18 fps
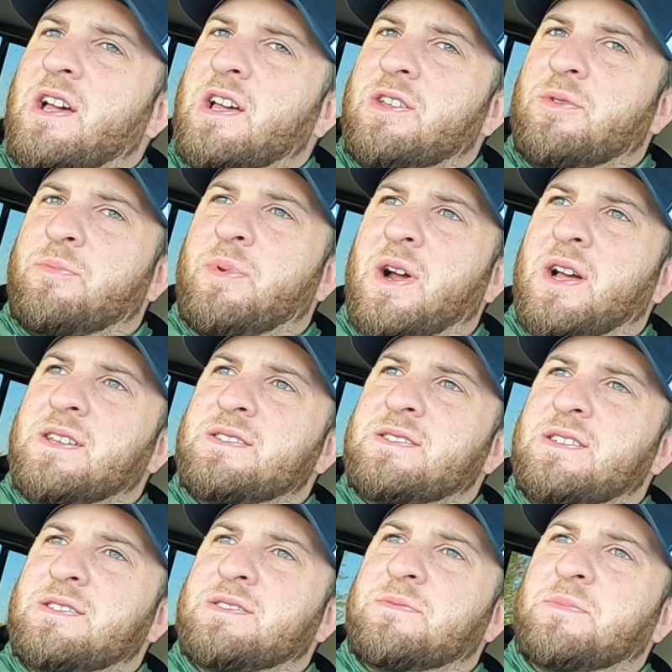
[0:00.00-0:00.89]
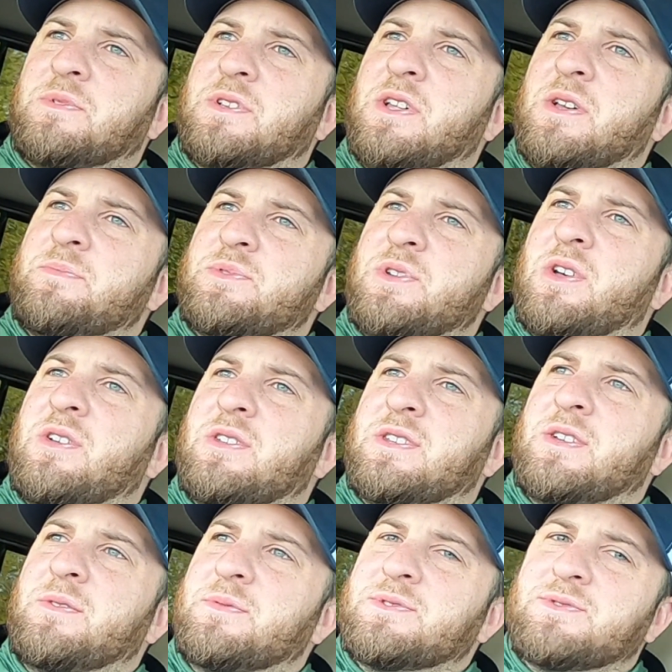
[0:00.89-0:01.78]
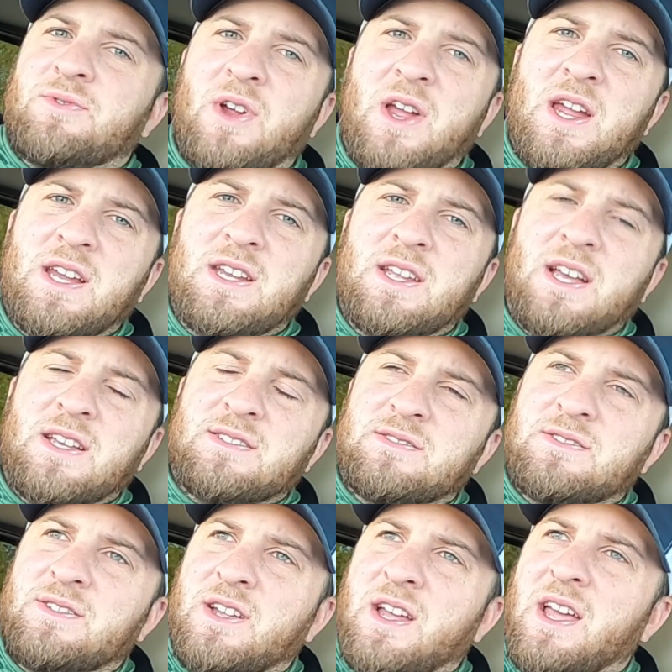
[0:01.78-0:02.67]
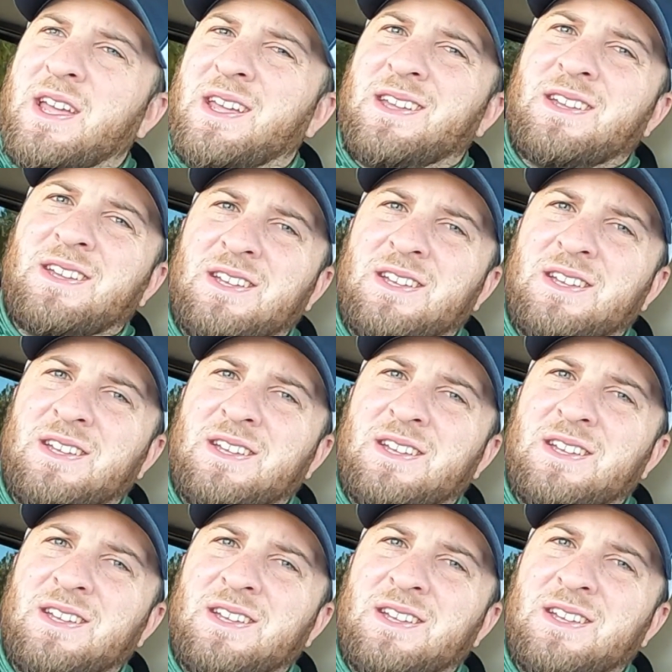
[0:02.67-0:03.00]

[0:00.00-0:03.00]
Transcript: You'll probably see some clips. All it did was rain yesterday,